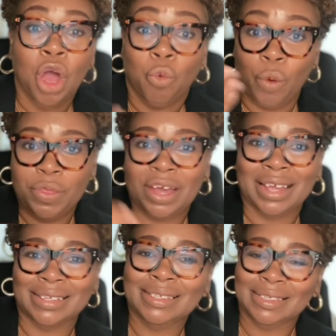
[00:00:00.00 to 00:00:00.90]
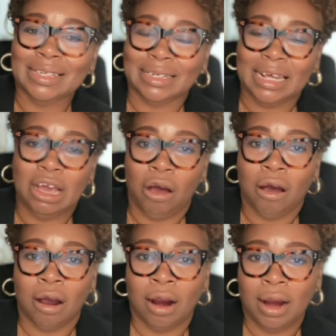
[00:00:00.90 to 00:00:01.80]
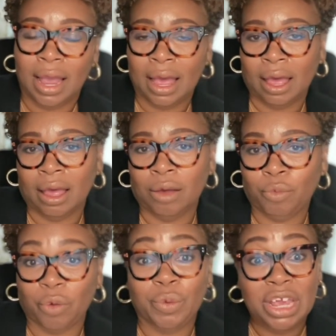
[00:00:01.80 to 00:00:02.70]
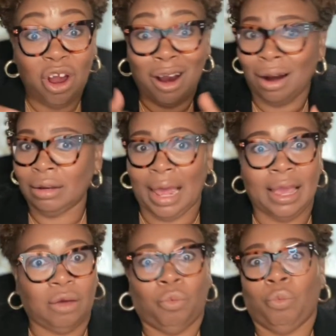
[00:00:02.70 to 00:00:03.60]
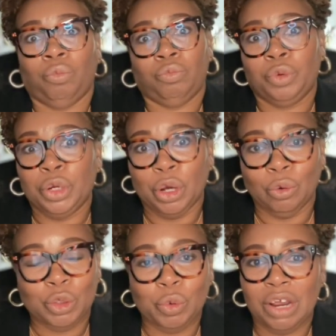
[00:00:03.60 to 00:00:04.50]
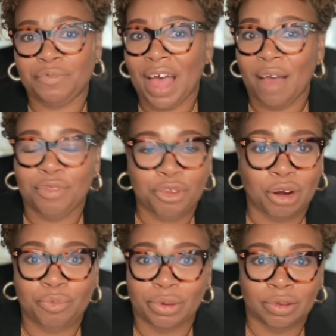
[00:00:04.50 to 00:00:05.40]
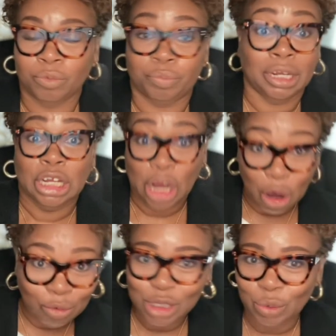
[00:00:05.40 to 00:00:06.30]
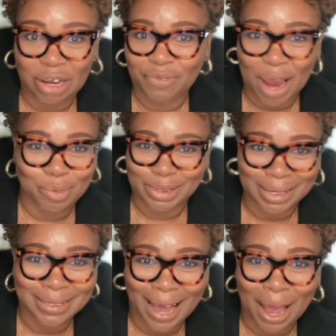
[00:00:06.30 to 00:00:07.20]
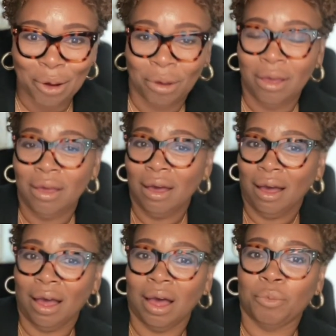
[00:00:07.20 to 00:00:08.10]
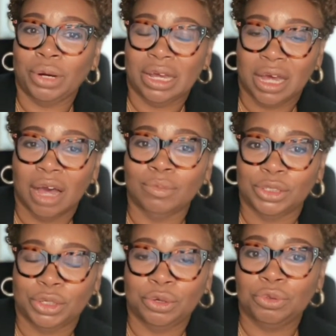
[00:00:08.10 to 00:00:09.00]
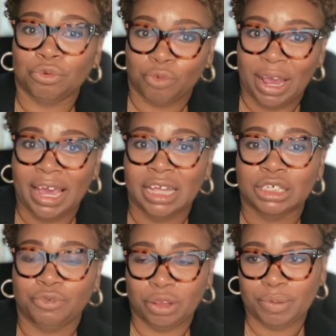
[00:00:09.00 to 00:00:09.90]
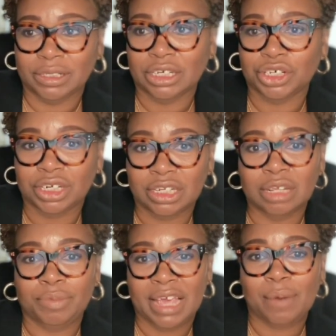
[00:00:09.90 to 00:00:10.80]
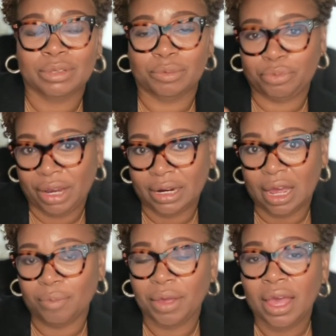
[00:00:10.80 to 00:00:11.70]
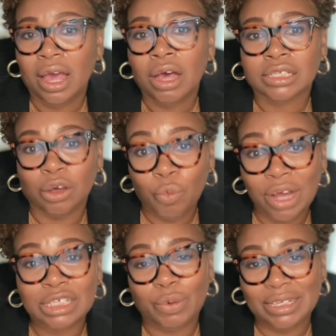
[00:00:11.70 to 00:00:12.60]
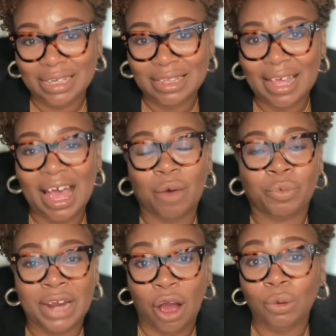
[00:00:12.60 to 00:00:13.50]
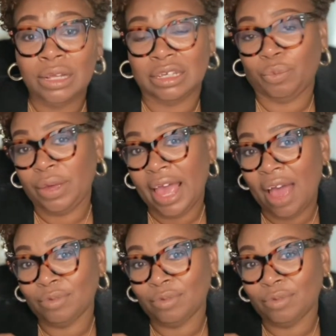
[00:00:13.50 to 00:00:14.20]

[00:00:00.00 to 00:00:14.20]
where they consistently are, where we are like, 25, 30, below the 25 percentile when it comes to the range for the position, and then be able to bring it up. So once we did that, not only did we